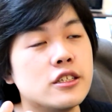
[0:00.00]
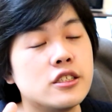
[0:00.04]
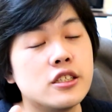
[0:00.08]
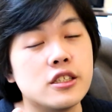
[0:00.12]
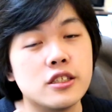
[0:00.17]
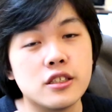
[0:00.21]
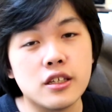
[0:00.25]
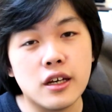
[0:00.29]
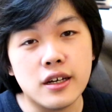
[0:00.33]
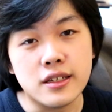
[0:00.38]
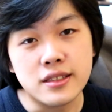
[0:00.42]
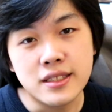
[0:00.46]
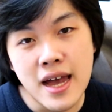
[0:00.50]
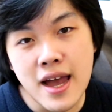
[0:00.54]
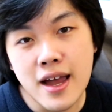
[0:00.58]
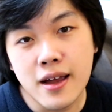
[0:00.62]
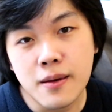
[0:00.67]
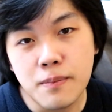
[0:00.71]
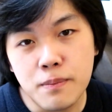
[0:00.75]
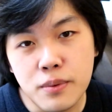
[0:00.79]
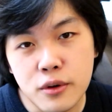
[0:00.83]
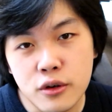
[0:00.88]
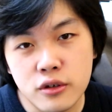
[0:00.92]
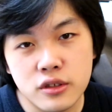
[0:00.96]
She's an
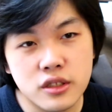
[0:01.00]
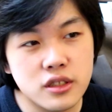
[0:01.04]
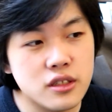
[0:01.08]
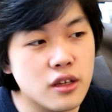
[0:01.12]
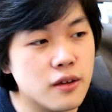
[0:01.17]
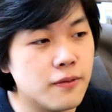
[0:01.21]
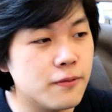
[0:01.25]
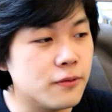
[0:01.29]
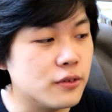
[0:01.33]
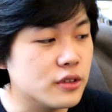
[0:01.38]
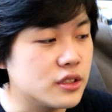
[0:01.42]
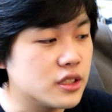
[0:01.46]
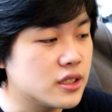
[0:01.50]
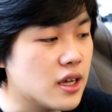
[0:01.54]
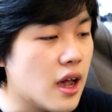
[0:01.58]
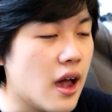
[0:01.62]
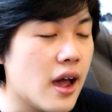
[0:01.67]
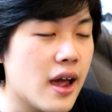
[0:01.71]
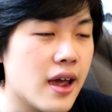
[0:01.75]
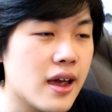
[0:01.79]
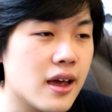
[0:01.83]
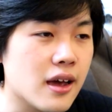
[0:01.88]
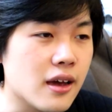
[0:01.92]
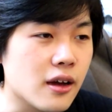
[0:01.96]
attack booster for
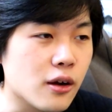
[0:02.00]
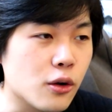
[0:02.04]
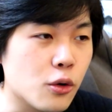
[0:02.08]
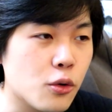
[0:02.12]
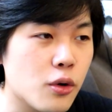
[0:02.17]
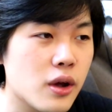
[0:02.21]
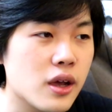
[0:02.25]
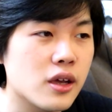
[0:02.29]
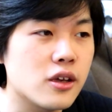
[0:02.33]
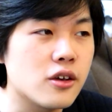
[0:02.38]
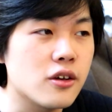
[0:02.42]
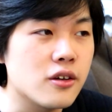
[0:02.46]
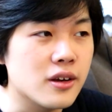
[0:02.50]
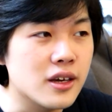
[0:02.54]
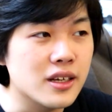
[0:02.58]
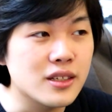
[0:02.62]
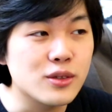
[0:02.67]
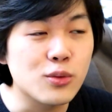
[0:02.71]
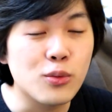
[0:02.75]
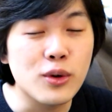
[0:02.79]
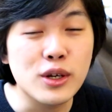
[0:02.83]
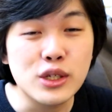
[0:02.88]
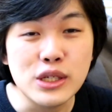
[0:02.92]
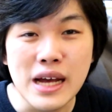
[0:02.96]
Psy and quick
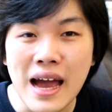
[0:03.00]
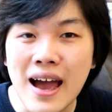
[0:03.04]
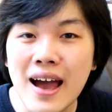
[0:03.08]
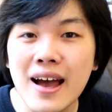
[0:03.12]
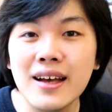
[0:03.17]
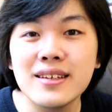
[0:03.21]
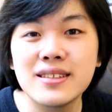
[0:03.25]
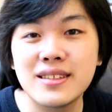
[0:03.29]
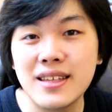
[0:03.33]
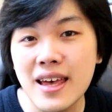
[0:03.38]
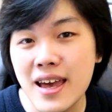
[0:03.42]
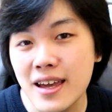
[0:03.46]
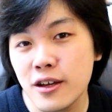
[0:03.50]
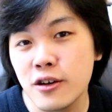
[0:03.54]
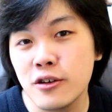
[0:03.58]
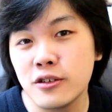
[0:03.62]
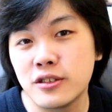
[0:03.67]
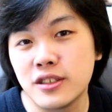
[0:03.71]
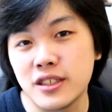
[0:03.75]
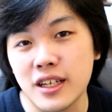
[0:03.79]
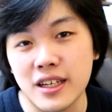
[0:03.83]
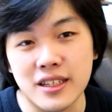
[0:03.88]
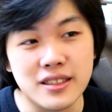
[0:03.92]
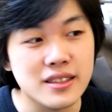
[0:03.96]
units, which has their
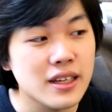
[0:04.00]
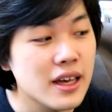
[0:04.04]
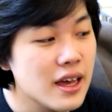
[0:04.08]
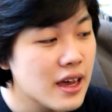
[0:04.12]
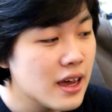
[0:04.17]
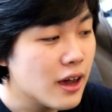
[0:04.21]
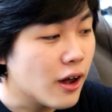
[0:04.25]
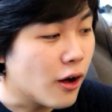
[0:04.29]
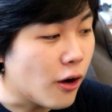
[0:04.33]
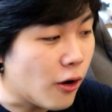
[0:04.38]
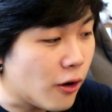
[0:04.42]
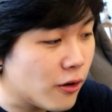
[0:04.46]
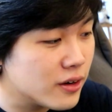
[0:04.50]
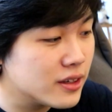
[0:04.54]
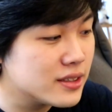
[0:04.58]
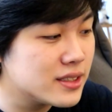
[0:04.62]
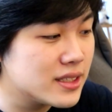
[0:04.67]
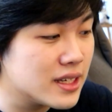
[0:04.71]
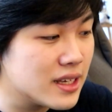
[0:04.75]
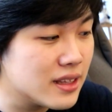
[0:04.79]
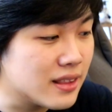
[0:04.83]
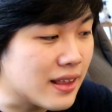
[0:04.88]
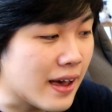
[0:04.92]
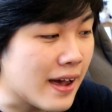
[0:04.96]
uses.
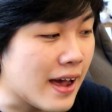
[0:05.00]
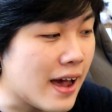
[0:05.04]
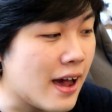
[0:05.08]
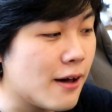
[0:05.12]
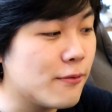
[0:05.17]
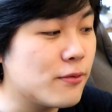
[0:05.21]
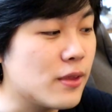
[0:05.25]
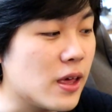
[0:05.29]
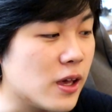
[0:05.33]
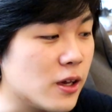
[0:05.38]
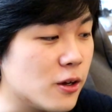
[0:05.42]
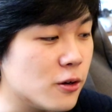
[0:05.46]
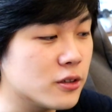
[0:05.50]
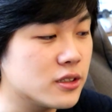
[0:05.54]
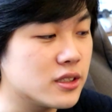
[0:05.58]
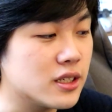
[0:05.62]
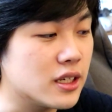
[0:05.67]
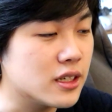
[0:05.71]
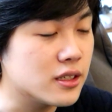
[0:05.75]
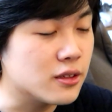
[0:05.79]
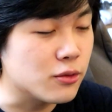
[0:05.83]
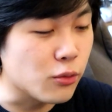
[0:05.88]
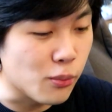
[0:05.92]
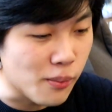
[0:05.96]
Honestly, they have their
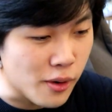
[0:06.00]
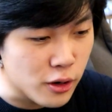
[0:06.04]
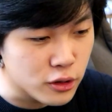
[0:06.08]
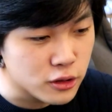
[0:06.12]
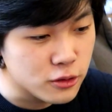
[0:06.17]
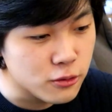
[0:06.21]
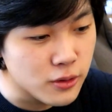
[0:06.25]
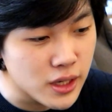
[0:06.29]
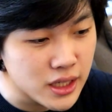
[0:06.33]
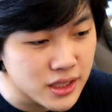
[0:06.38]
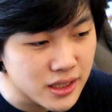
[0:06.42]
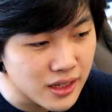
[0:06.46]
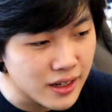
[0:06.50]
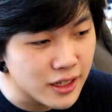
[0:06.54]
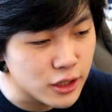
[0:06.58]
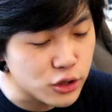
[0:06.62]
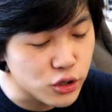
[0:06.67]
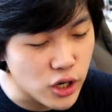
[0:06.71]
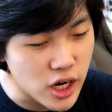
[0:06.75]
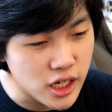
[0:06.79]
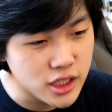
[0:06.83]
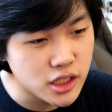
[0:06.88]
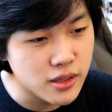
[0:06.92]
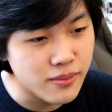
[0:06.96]
uses. Most recently,
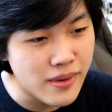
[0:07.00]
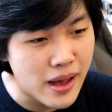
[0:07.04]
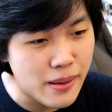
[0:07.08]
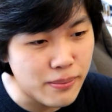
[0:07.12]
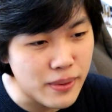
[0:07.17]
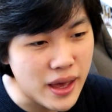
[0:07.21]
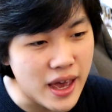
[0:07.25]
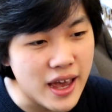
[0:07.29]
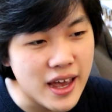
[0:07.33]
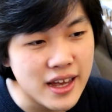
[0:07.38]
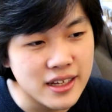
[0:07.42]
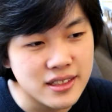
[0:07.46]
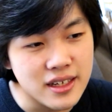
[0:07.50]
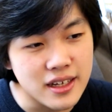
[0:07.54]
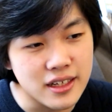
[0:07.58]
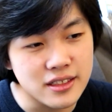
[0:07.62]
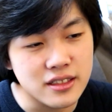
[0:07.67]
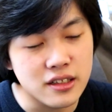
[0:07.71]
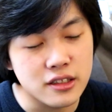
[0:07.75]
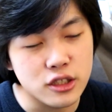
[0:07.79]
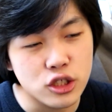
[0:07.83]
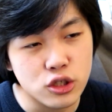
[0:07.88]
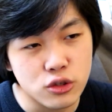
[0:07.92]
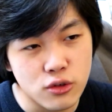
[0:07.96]
Treasure Map Ace
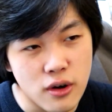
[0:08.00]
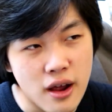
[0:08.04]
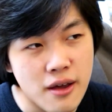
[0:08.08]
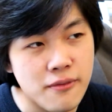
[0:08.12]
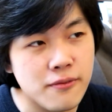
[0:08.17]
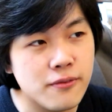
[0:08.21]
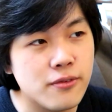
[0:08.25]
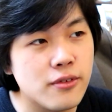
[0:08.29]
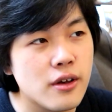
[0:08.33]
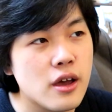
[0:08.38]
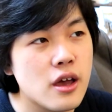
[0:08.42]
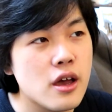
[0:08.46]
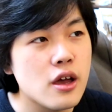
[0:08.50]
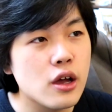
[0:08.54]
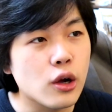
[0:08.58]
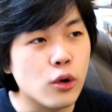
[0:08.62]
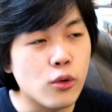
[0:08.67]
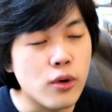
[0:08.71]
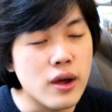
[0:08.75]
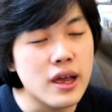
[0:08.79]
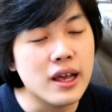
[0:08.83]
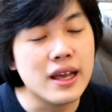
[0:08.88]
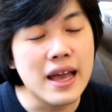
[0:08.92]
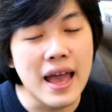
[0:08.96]
is a strength,
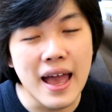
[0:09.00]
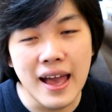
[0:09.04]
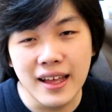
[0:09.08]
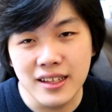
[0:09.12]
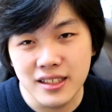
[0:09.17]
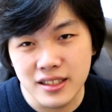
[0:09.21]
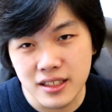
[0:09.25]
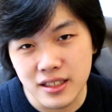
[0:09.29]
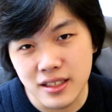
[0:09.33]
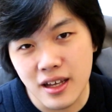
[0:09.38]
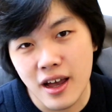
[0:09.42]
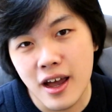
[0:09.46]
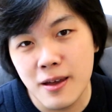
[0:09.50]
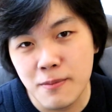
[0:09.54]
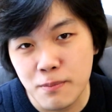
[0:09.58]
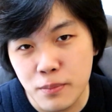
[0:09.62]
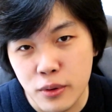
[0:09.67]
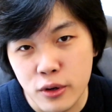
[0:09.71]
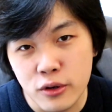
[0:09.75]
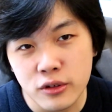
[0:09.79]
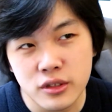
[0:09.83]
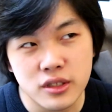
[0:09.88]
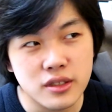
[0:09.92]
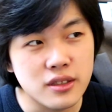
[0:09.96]
quick and Psy
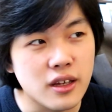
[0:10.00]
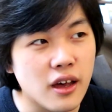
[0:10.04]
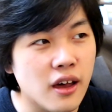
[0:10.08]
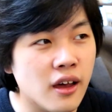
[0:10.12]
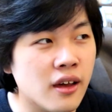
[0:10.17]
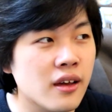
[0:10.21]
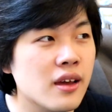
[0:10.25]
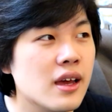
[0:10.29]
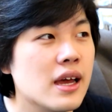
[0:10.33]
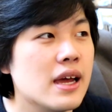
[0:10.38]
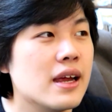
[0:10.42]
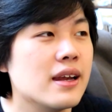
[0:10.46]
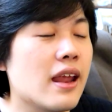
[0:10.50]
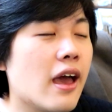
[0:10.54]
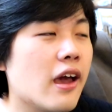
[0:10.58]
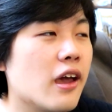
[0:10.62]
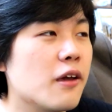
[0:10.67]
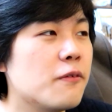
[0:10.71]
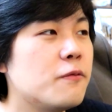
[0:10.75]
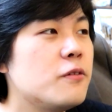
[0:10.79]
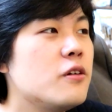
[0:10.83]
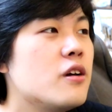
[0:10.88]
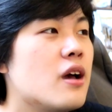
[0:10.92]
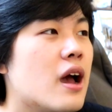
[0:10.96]
booster. Now,
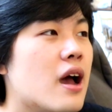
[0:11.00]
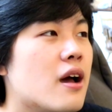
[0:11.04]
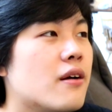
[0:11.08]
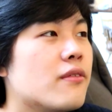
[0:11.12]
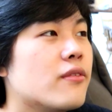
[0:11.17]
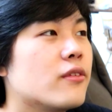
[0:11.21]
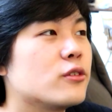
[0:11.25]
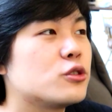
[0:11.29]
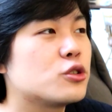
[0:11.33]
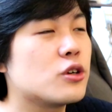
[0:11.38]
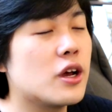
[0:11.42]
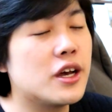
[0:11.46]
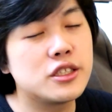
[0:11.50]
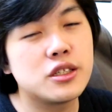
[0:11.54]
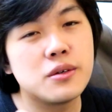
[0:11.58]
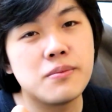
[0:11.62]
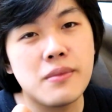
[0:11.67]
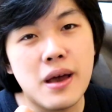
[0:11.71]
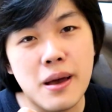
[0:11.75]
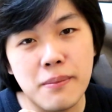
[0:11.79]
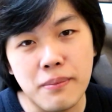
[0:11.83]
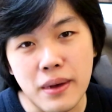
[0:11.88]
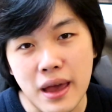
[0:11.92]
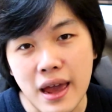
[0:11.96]
if you have Treasure
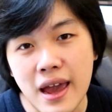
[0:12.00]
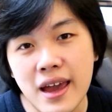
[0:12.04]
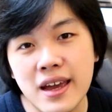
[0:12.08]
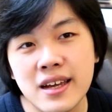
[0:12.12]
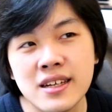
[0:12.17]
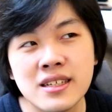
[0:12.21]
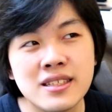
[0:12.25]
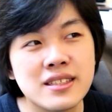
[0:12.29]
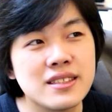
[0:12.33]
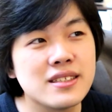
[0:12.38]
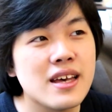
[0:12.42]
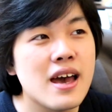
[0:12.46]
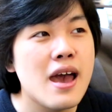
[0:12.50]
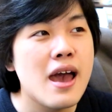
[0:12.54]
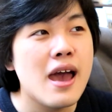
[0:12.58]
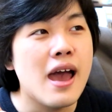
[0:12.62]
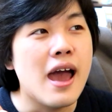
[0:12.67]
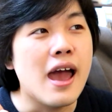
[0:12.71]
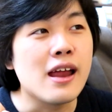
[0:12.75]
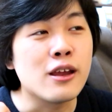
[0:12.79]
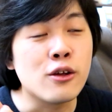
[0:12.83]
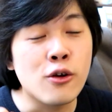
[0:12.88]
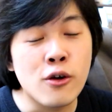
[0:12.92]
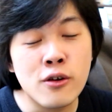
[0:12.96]
Map Ace
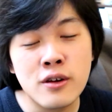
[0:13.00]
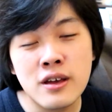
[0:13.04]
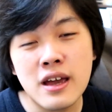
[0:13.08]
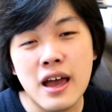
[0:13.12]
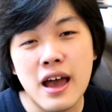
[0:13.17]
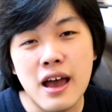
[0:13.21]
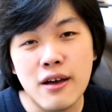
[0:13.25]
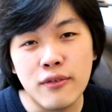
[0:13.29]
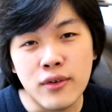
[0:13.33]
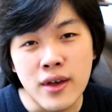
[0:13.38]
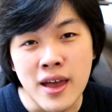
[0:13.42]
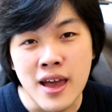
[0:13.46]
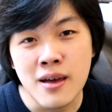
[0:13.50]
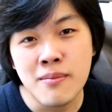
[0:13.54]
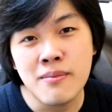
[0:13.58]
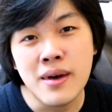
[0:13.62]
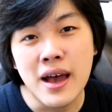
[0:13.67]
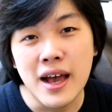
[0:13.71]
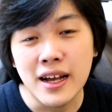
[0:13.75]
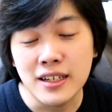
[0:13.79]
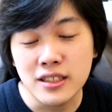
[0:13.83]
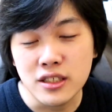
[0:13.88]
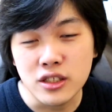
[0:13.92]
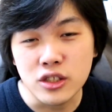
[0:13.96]
and you only have him
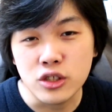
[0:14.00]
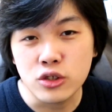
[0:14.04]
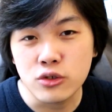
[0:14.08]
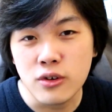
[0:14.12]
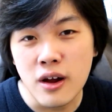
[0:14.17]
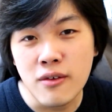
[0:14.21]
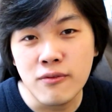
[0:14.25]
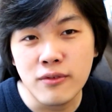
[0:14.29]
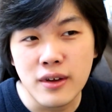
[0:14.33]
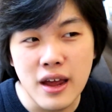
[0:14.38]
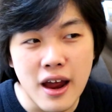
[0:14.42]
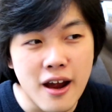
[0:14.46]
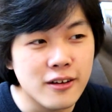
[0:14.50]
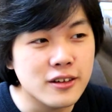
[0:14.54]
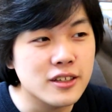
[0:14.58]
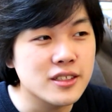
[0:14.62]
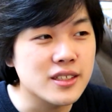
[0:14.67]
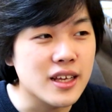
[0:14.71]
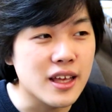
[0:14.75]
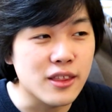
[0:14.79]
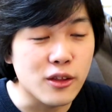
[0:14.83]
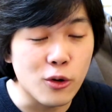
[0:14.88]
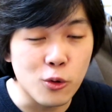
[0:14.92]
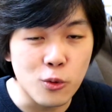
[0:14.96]
as a strength character,
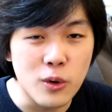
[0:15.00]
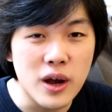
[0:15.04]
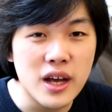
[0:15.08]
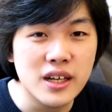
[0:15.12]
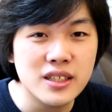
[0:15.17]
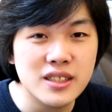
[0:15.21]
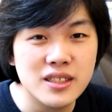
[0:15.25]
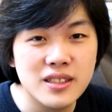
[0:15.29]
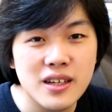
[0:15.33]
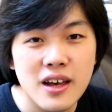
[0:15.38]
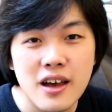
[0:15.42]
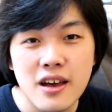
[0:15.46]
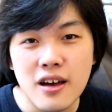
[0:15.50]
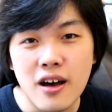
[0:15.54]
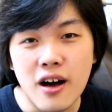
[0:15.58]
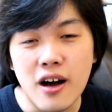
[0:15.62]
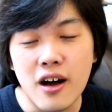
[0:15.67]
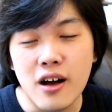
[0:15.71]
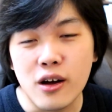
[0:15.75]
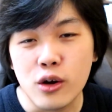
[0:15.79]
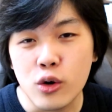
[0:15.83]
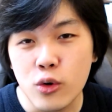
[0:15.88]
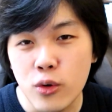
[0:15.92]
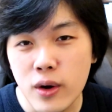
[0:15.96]
then the rest
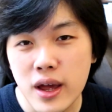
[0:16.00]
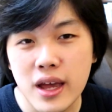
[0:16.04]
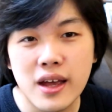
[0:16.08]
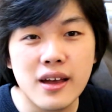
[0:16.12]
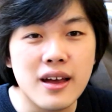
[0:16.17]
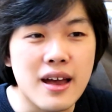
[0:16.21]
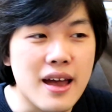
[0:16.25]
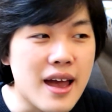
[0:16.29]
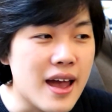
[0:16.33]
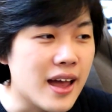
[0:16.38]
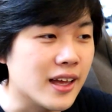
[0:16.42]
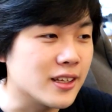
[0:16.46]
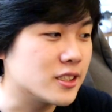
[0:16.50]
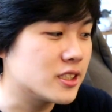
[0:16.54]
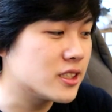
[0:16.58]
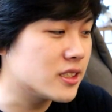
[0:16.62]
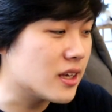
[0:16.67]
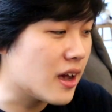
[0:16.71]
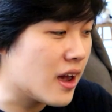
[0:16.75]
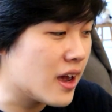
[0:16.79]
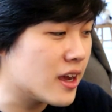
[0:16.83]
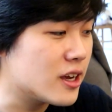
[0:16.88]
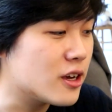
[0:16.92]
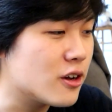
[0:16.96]
are quick and
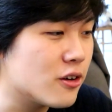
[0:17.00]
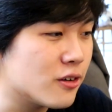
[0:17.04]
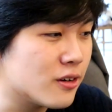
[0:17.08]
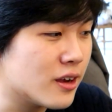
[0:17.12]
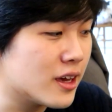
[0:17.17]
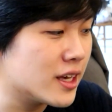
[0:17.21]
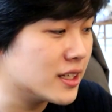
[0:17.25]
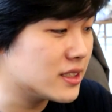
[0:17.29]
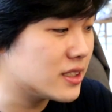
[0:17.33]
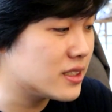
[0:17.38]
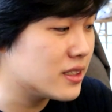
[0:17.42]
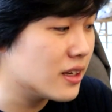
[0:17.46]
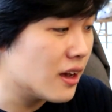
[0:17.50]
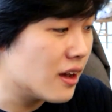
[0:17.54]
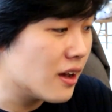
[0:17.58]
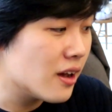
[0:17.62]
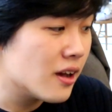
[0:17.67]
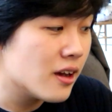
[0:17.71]
Psy units.